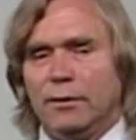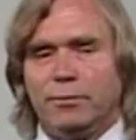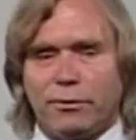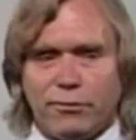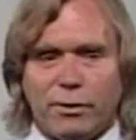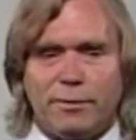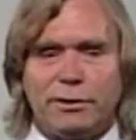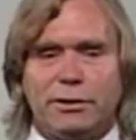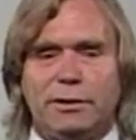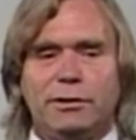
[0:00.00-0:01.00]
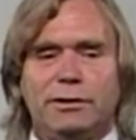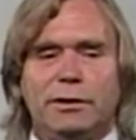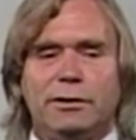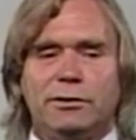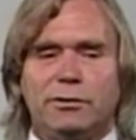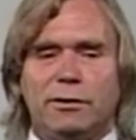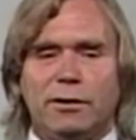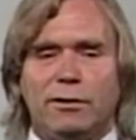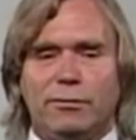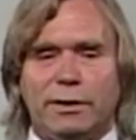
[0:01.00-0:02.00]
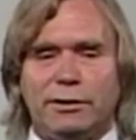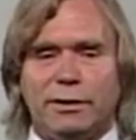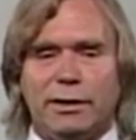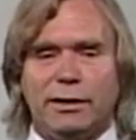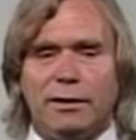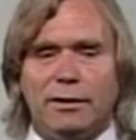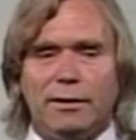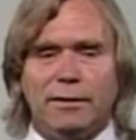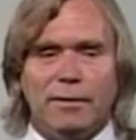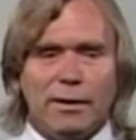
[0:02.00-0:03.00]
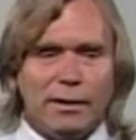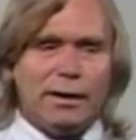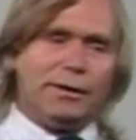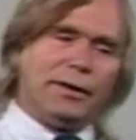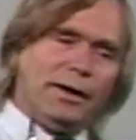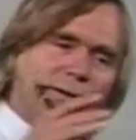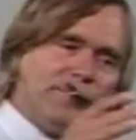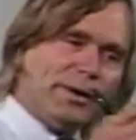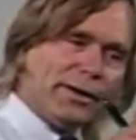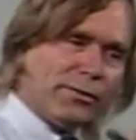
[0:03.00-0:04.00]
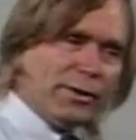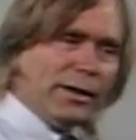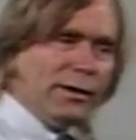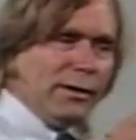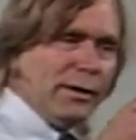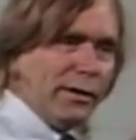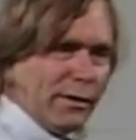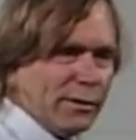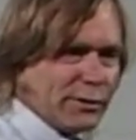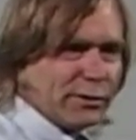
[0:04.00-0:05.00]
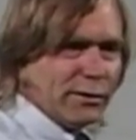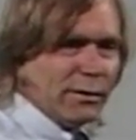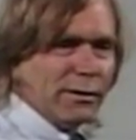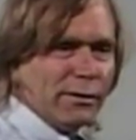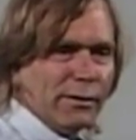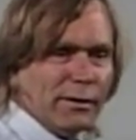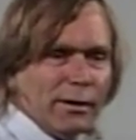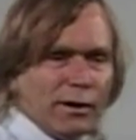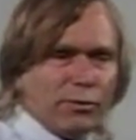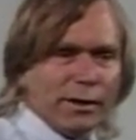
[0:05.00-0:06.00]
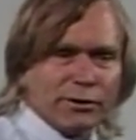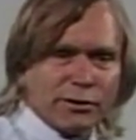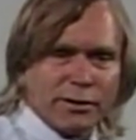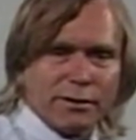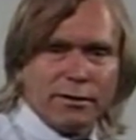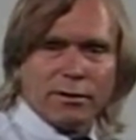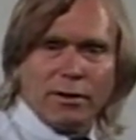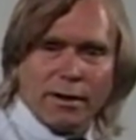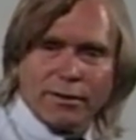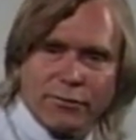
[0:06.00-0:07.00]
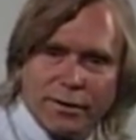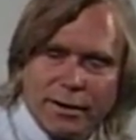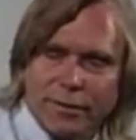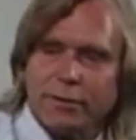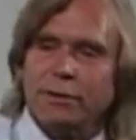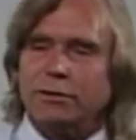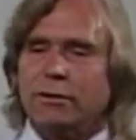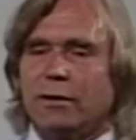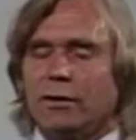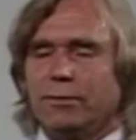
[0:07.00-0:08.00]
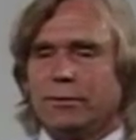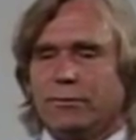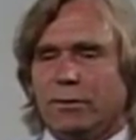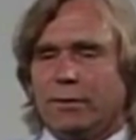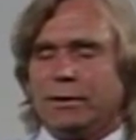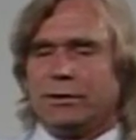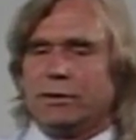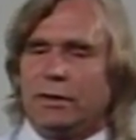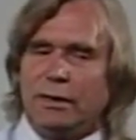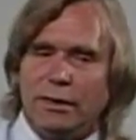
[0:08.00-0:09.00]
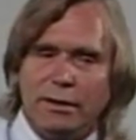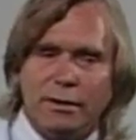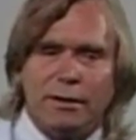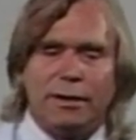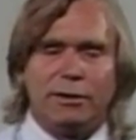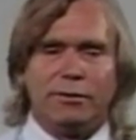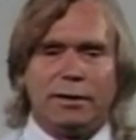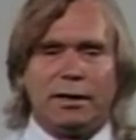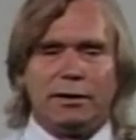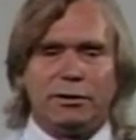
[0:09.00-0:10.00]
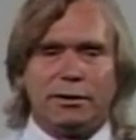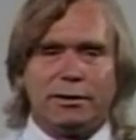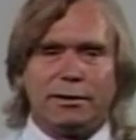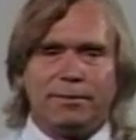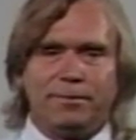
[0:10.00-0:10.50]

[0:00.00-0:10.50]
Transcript: performances in historical reasoning. And then, by the way, here's a question calling for another historical performance, and you engage in it.